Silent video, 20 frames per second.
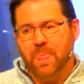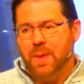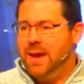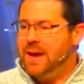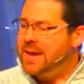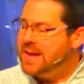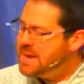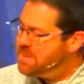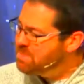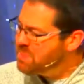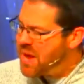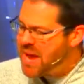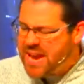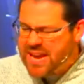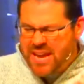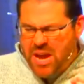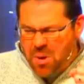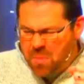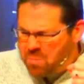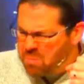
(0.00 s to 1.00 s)
And he
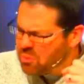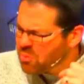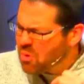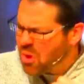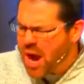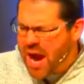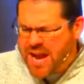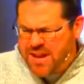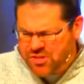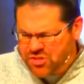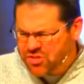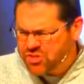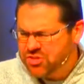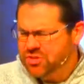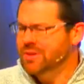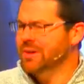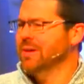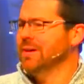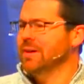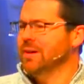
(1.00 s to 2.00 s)
paid a price